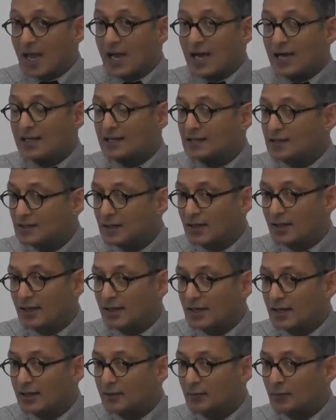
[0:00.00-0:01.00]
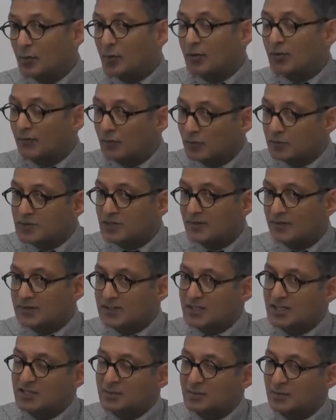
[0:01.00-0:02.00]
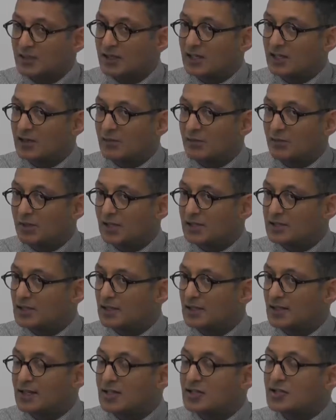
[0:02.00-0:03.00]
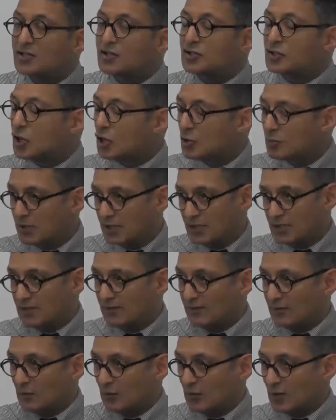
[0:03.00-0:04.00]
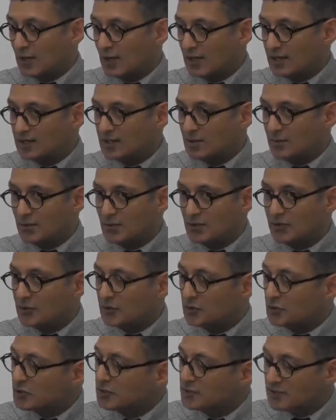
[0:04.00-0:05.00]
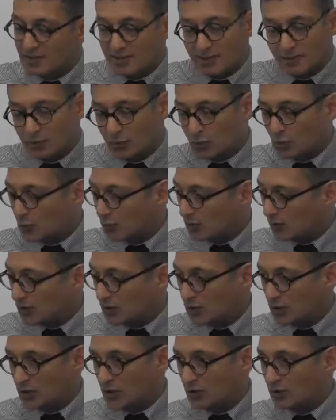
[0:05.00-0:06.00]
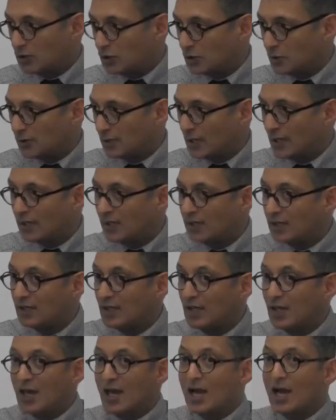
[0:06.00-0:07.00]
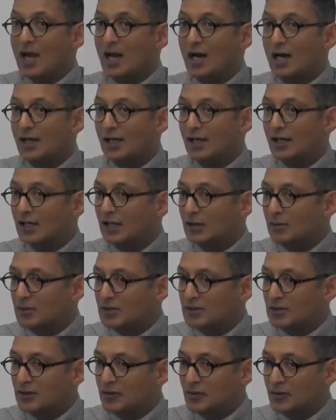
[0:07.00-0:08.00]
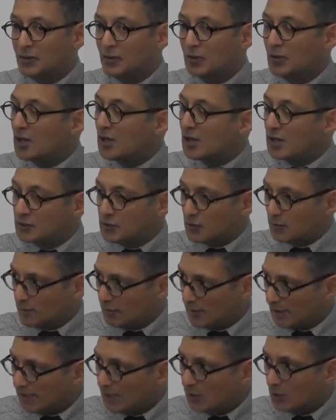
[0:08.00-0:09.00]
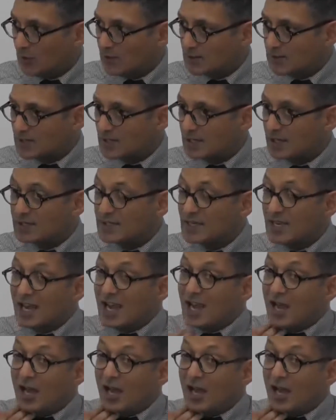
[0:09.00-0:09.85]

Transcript: And with formative assessment, it can be done in so many different ways. Through just simple Q&A, it can be done through sort of mini quizzes,